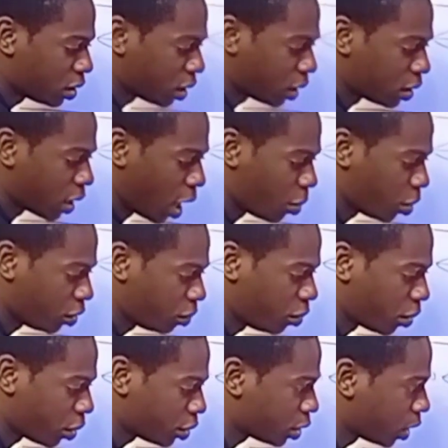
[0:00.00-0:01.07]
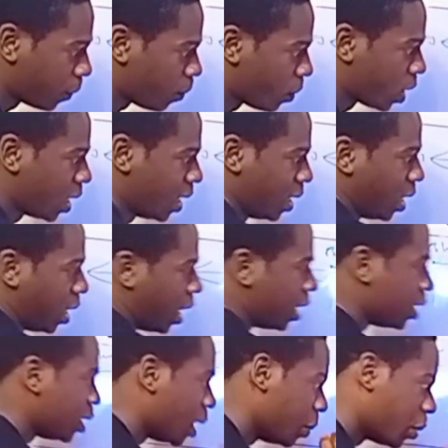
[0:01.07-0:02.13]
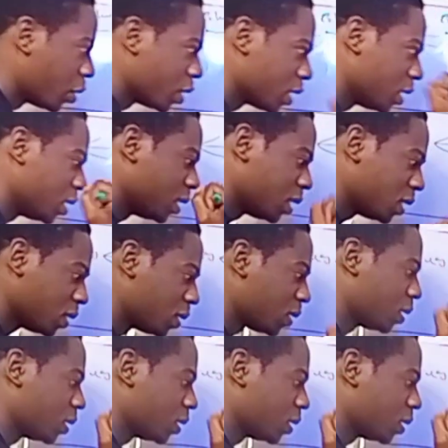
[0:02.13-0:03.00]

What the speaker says: type of brush, as you are brushing the teeth,